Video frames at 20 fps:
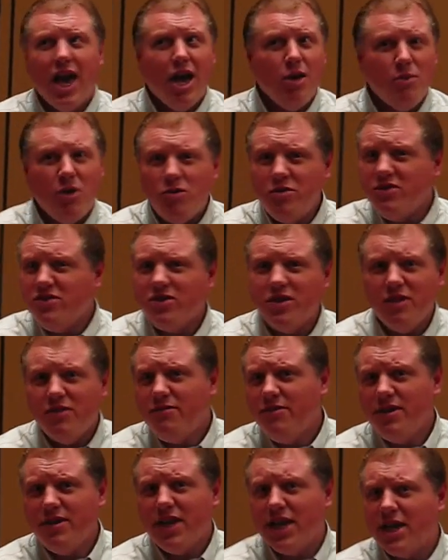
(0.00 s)
I'm always going to
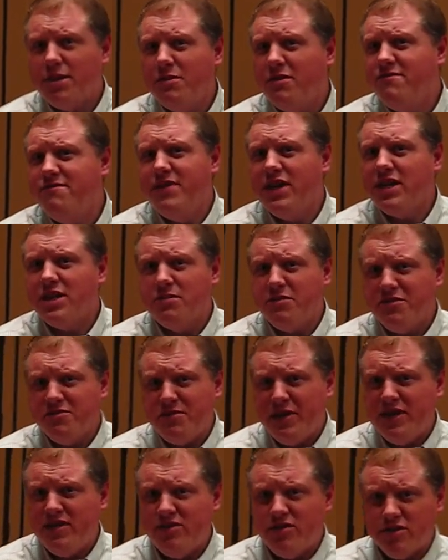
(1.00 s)
feel like I'm a victim of
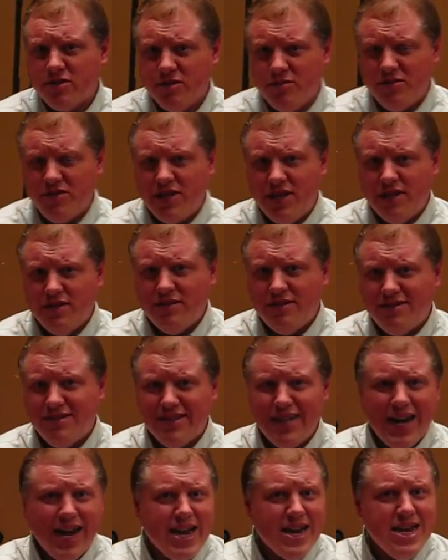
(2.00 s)
my circumstances,
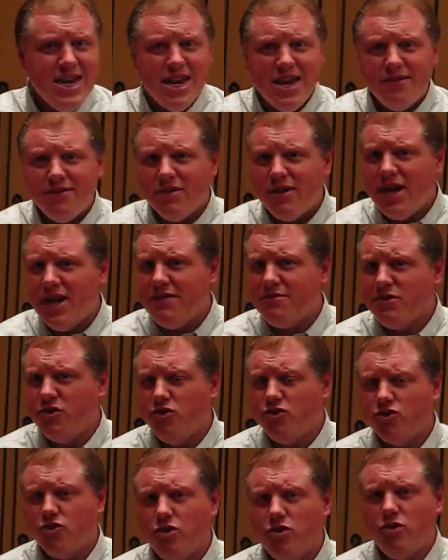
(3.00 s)
that I never have
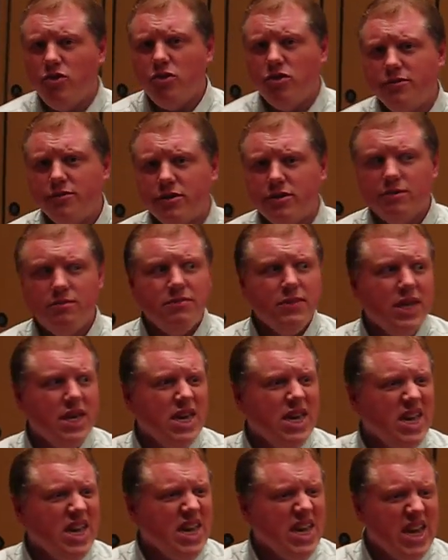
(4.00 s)
control over
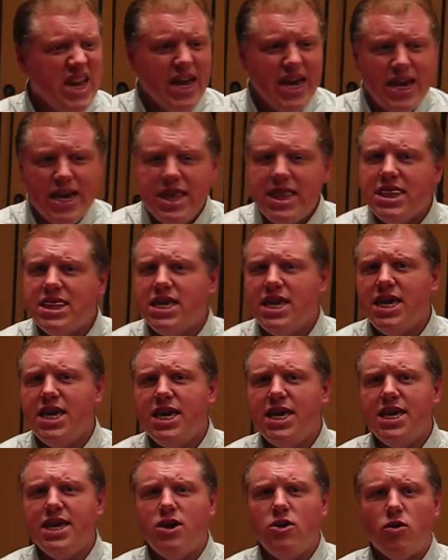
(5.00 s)

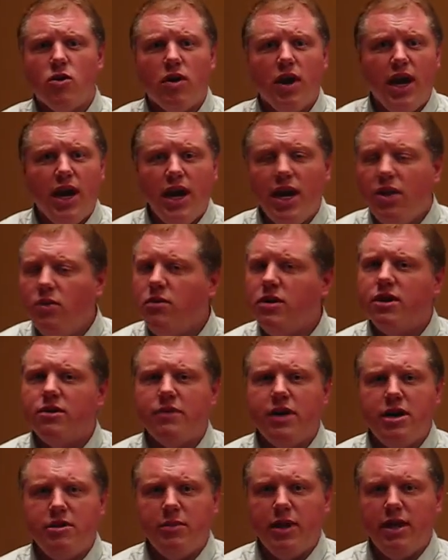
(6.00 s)
anything or anyone
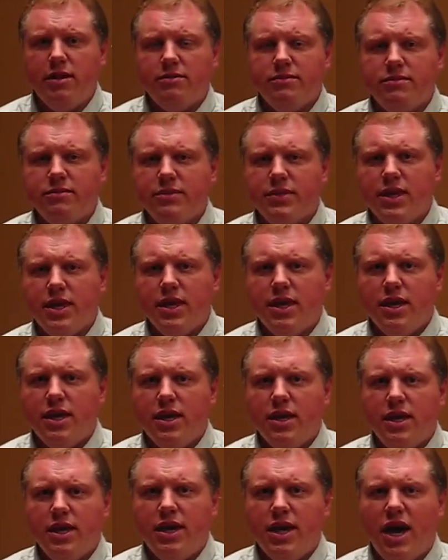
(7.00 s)
around me.
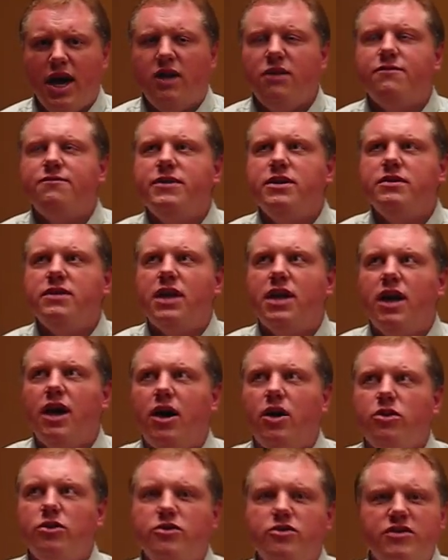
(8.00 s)
I'll feel that
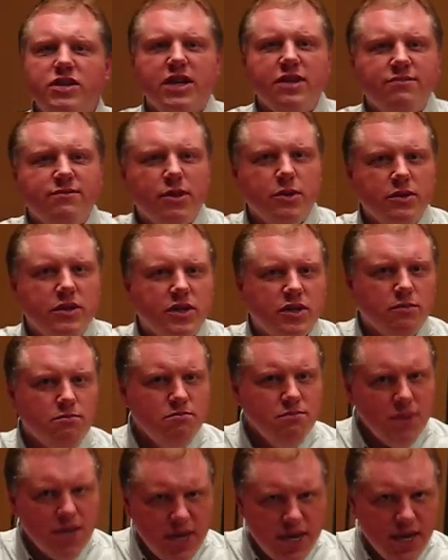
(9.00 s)
others influence
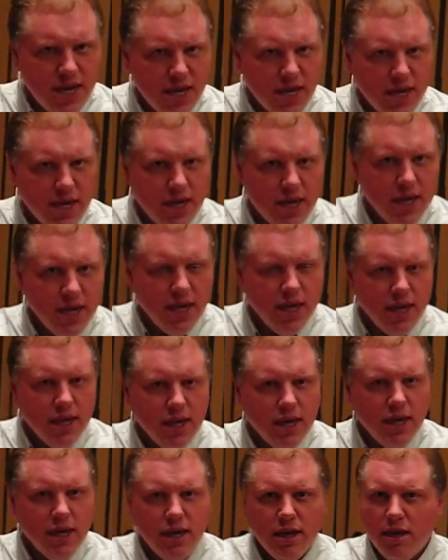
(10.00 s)
me,
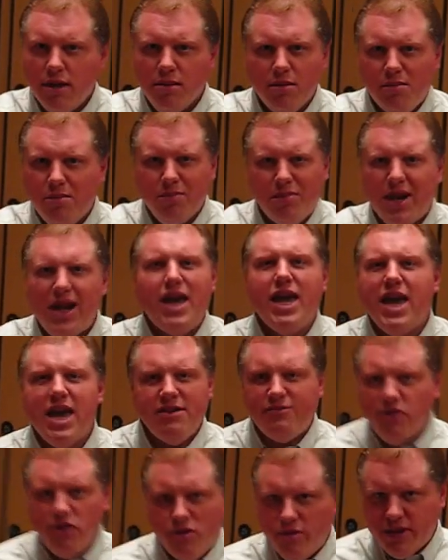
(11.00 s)
but I
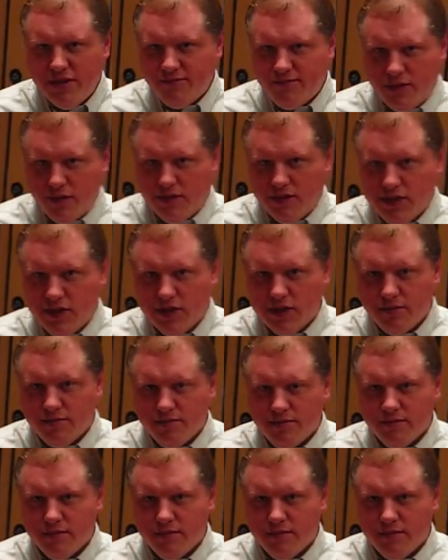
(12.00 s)
have no influence.